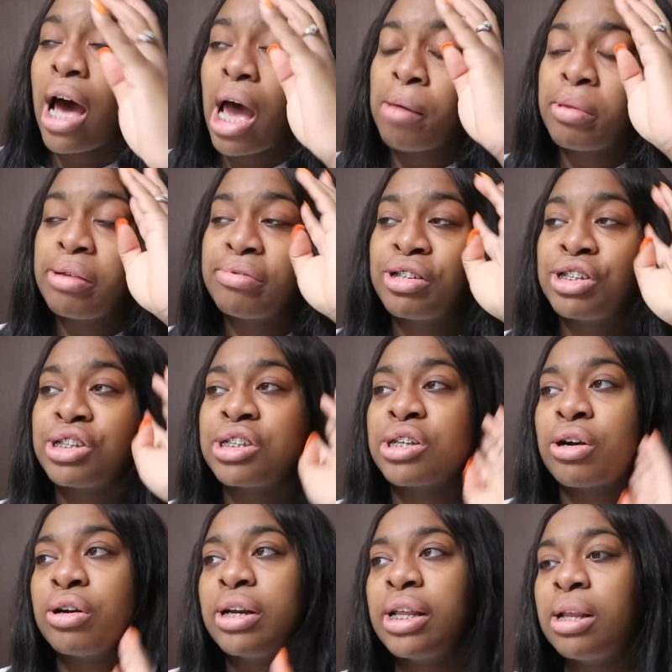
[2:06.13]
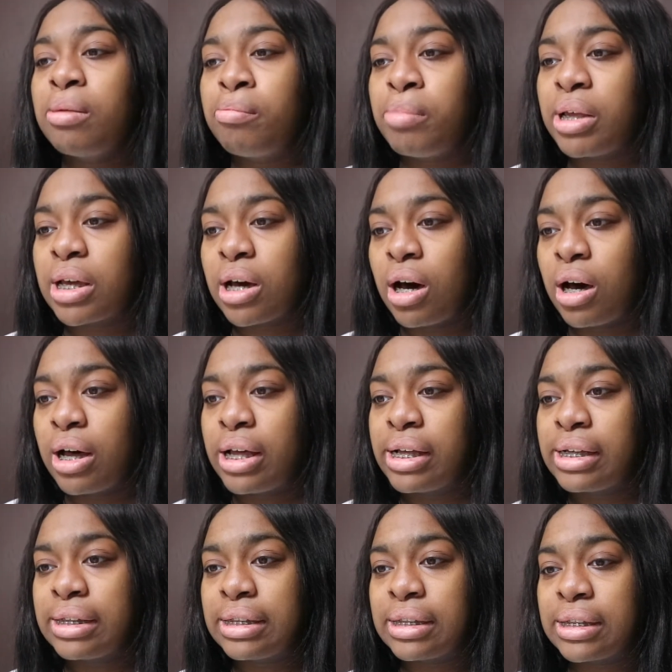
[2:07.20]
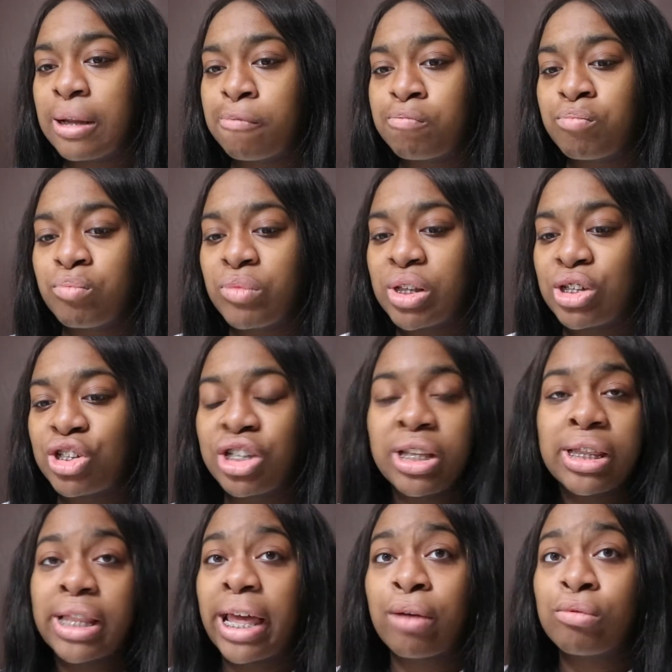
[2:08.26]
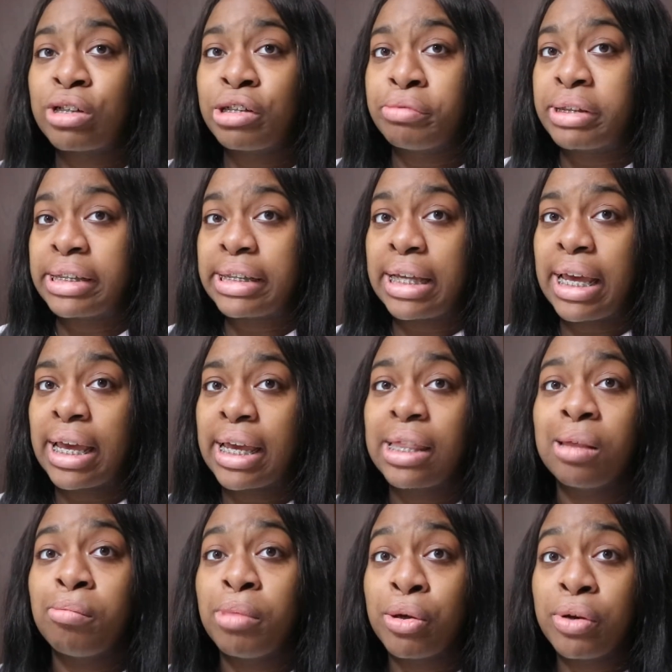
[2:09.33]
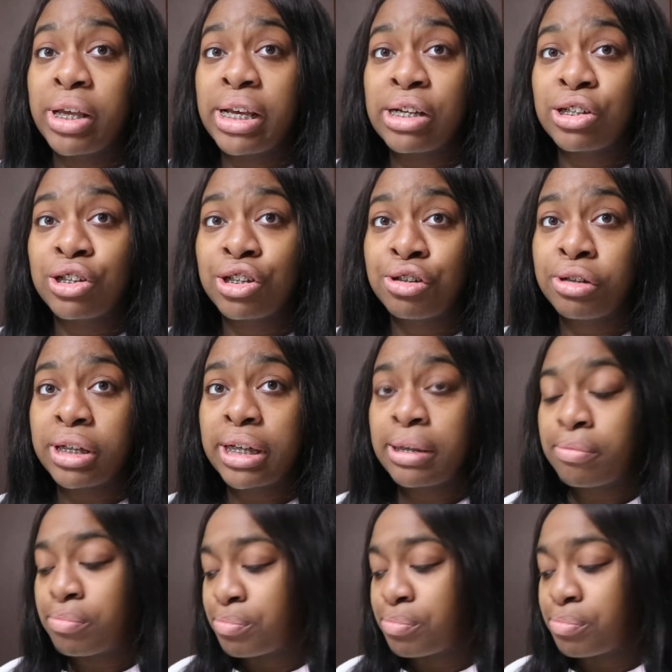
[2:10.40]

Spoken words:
I believe she started it because she didn't like what she was seeing in the beauty industry.